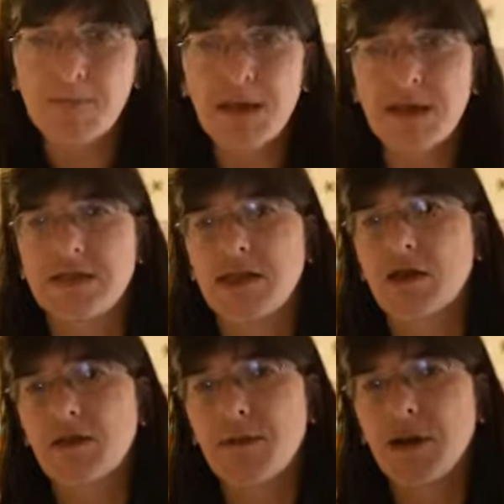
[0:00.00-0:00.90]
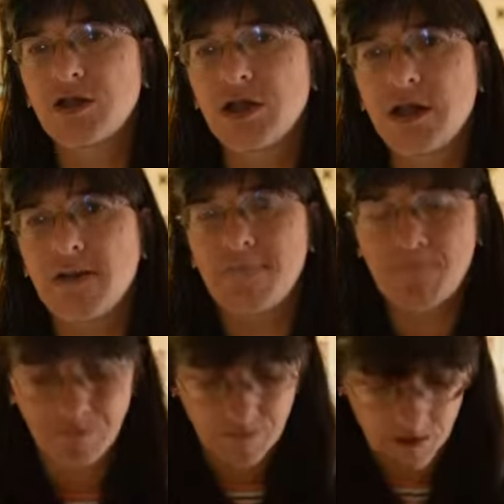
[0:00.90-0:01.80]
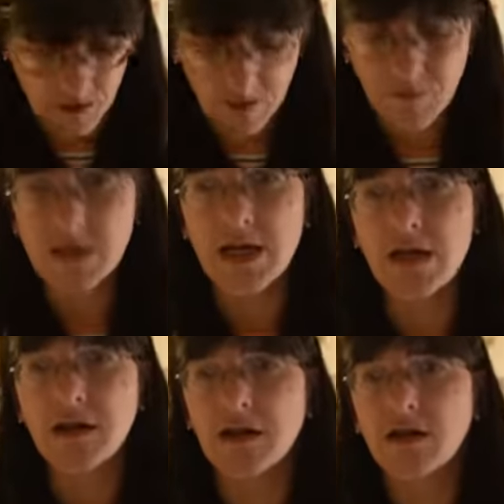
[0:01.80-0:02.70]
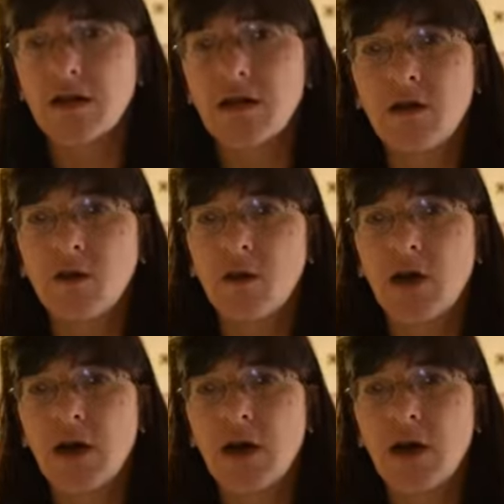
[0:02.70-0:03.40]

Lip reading: Painting on a budget. If there's anything that you